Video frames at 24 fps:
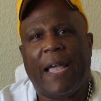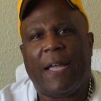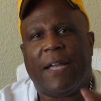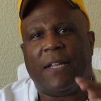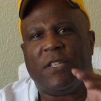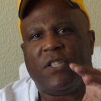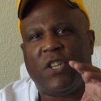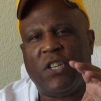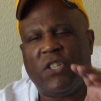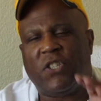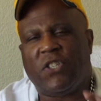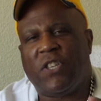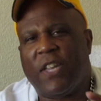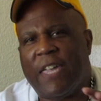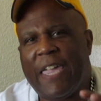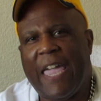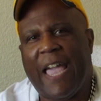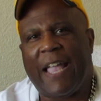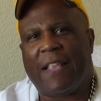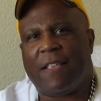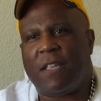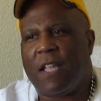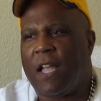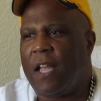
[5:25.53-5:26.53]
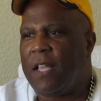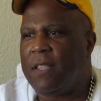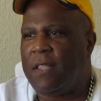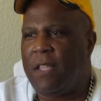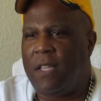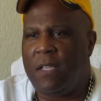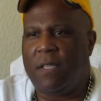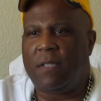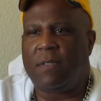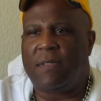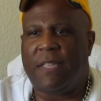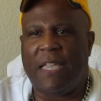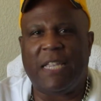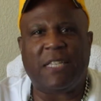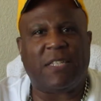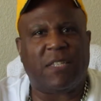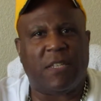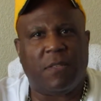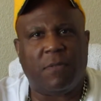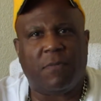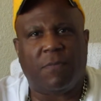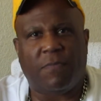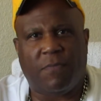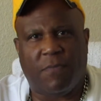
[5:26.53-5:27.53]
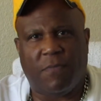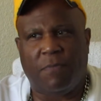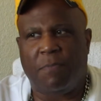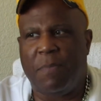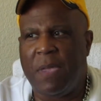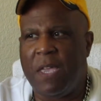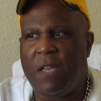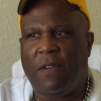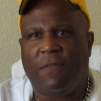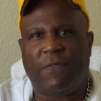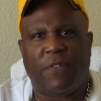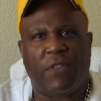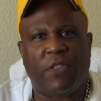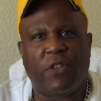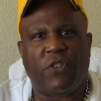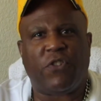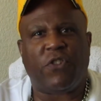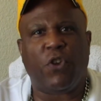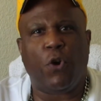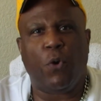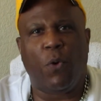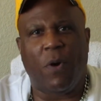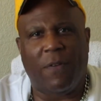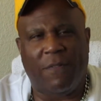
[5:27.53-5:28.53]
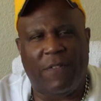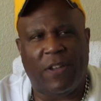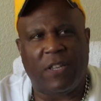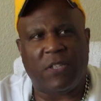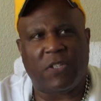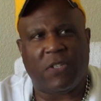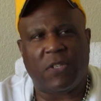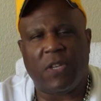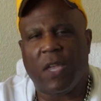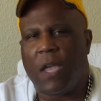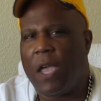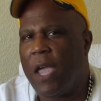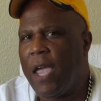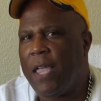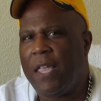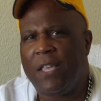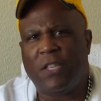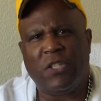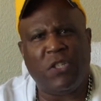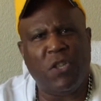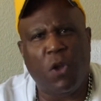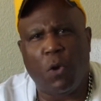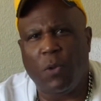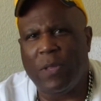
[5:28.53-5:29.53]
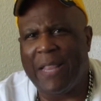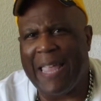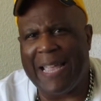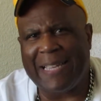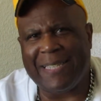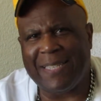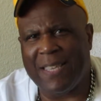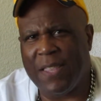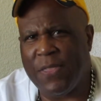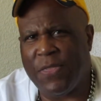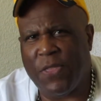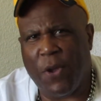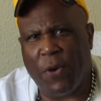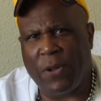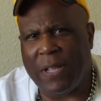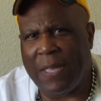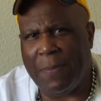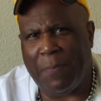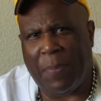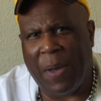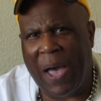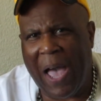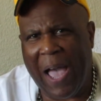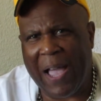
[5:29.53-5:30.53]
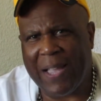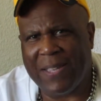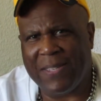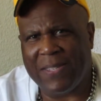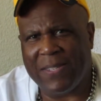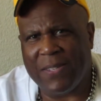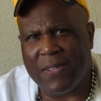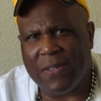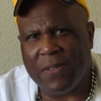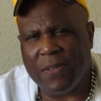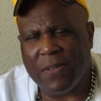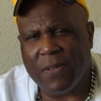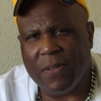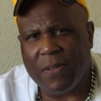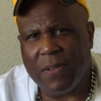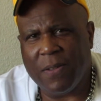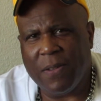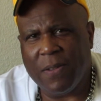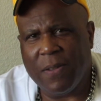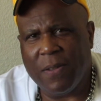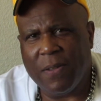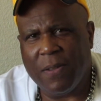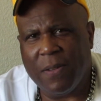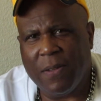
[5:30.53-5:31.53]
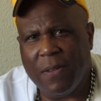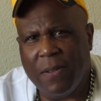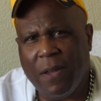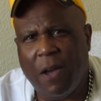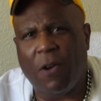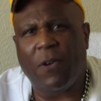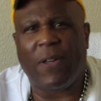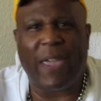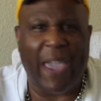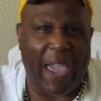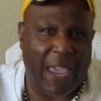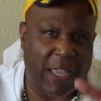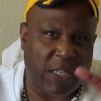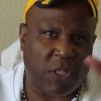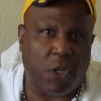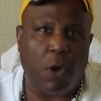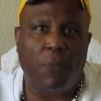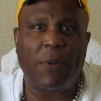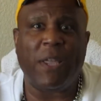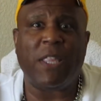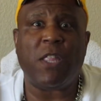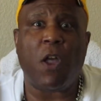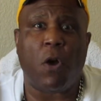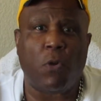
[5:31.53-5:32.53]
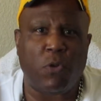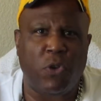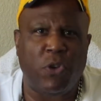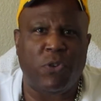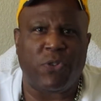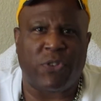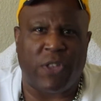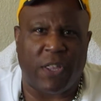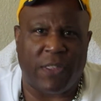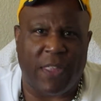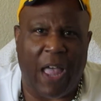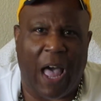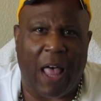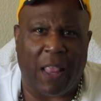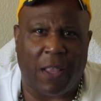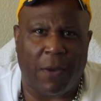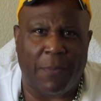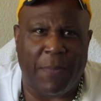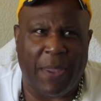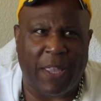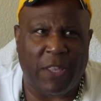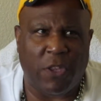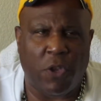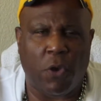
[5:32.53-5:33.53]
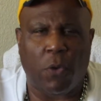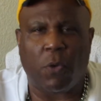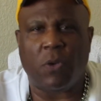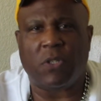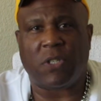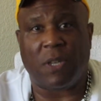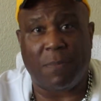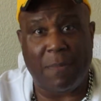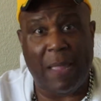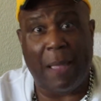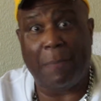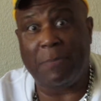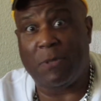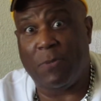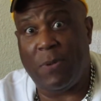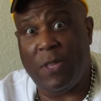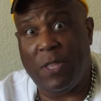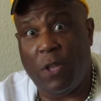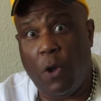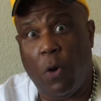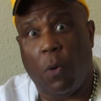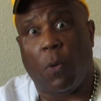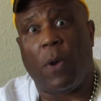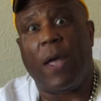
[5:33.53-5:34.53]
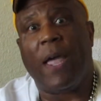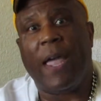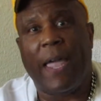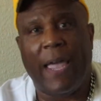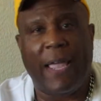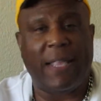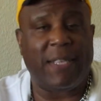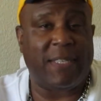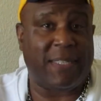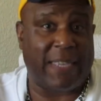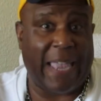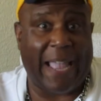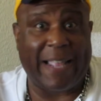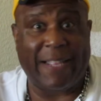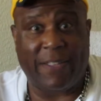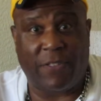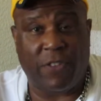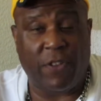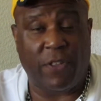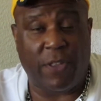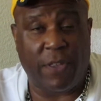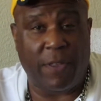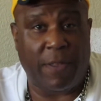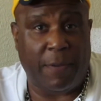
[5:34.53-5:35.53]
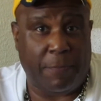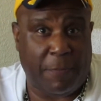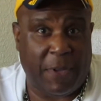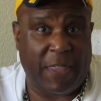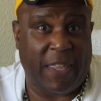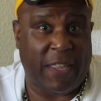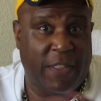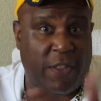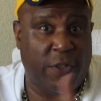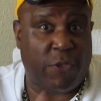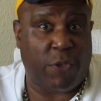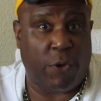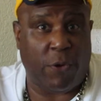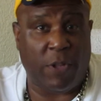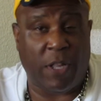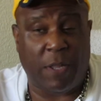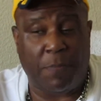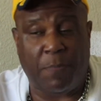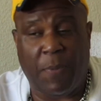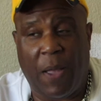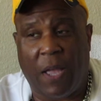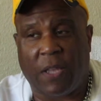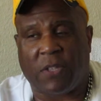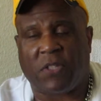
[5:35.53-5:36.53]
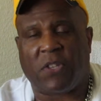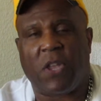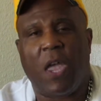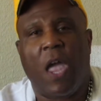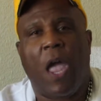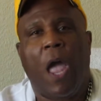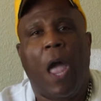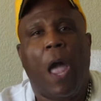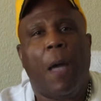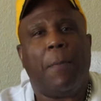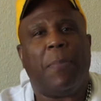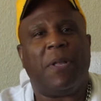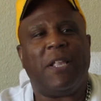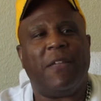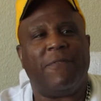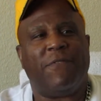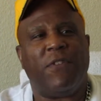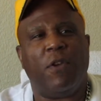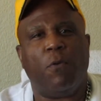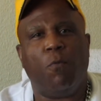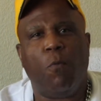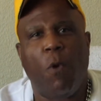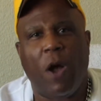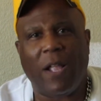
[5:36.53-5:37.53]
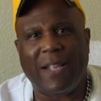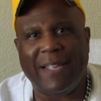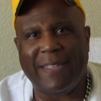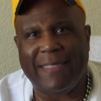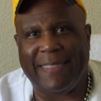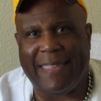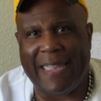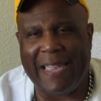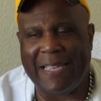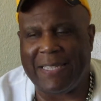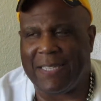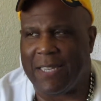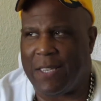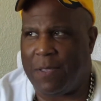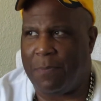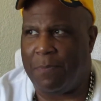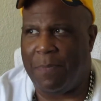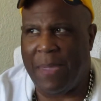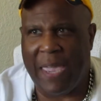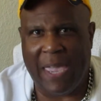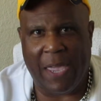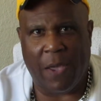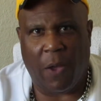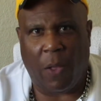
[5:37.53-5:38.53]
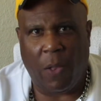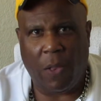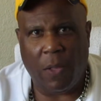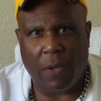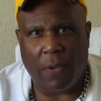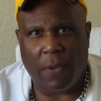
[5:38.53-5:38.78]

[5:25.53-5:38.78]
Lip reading: just to get a little decent meal for the two of us, is no less than $30. Okay, so we don't use the dollar menu. Sometimes we do. It is added to within the $30. But if you want a decent meal,